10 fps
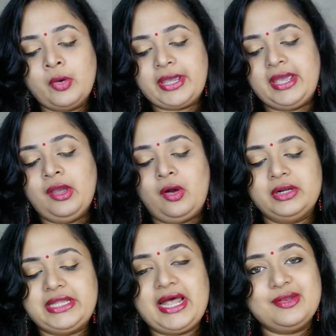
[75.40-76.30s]
Okay,
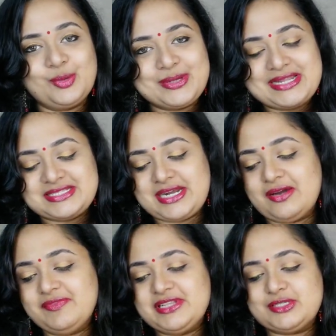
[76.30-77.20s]
on that note, let's
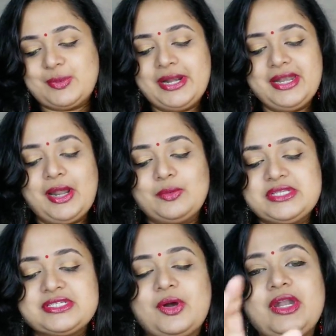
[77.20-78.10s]
start with this one. Now,
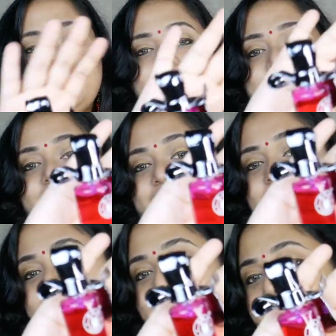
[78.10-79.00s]
this got to be my
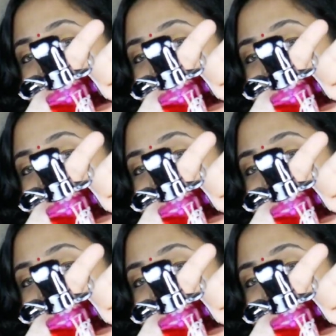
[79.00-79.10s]
favorite